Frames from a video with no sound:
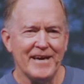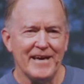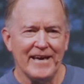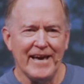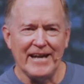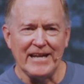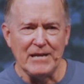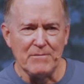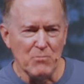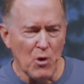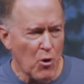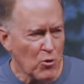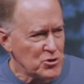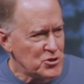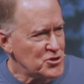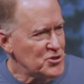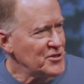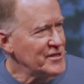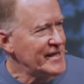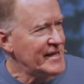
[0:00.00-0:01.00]
and
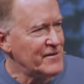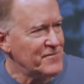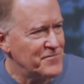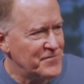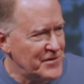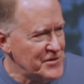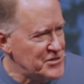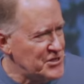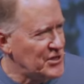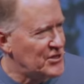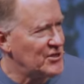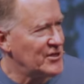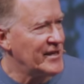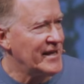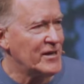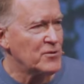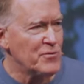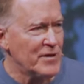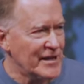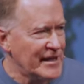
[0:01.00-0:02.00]
emotionally and physically
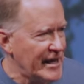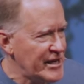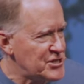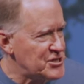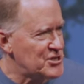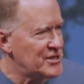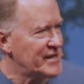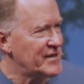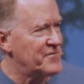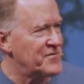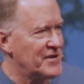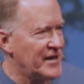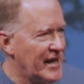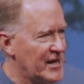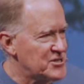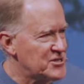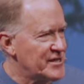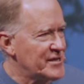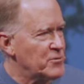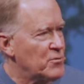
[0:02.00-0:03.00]
and relationally and
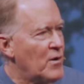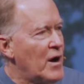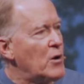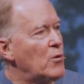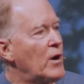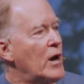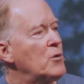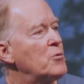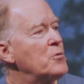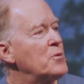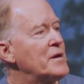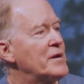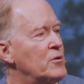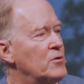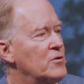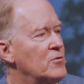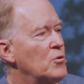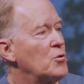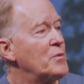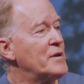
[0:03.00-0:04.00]
financially? Why, why would, we,
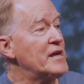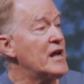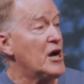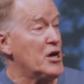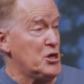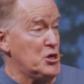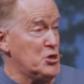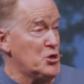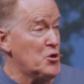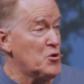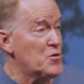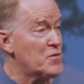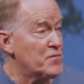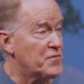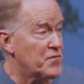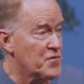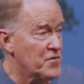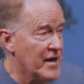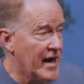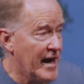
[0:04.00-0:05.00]
would we not yearn
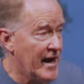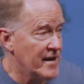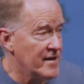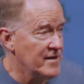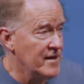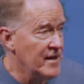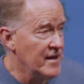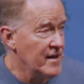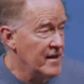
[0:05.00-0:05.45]
for that?